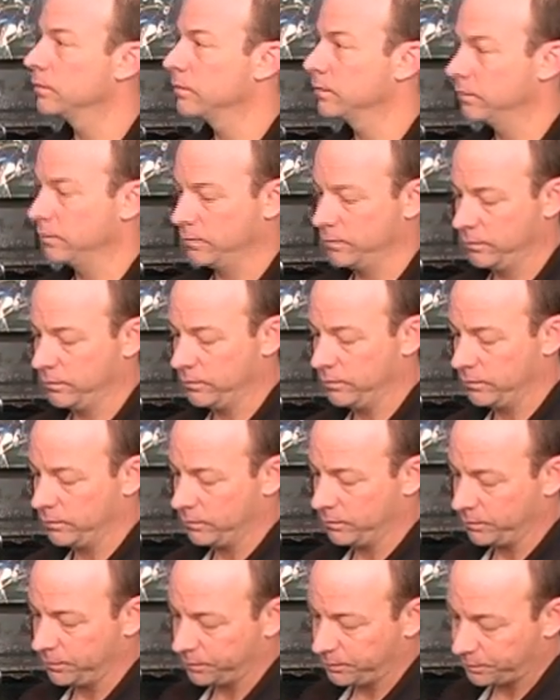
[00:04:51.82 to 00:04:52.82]

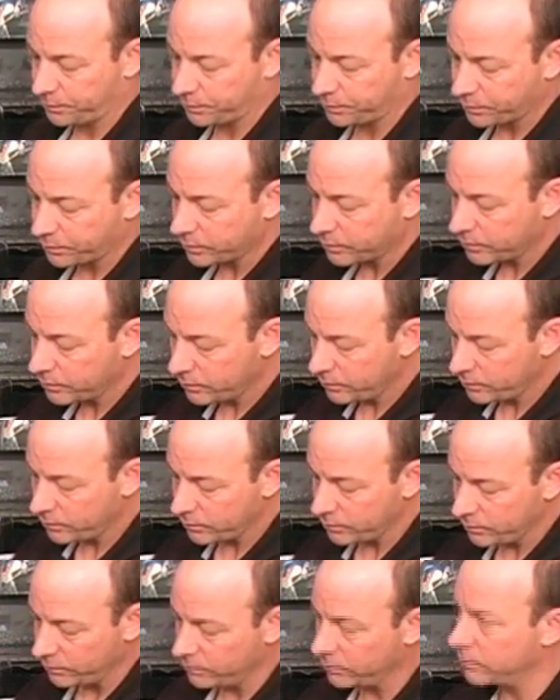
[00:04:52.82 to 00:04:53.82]

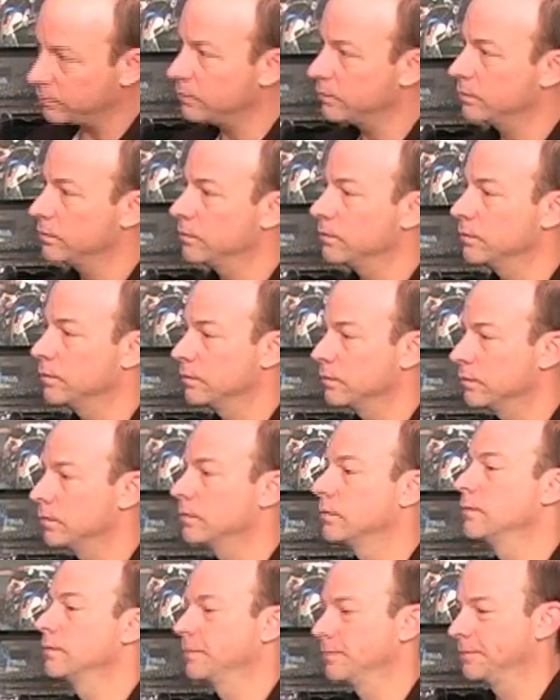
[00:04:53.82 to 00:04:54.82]

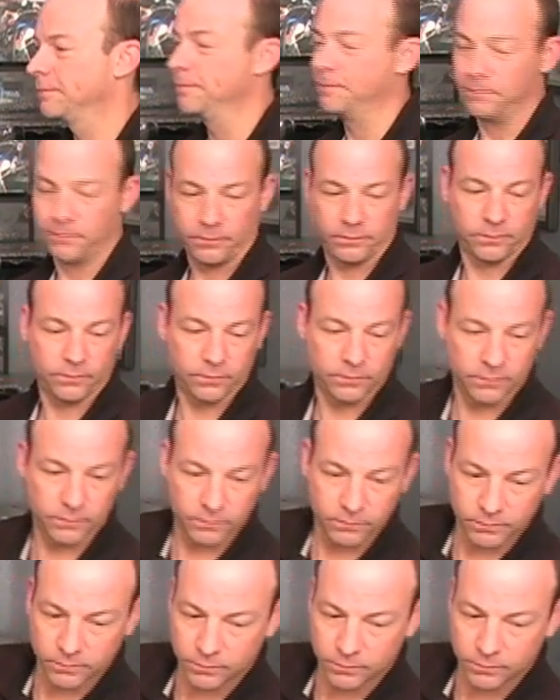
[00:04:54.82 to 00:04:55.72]
[no speech]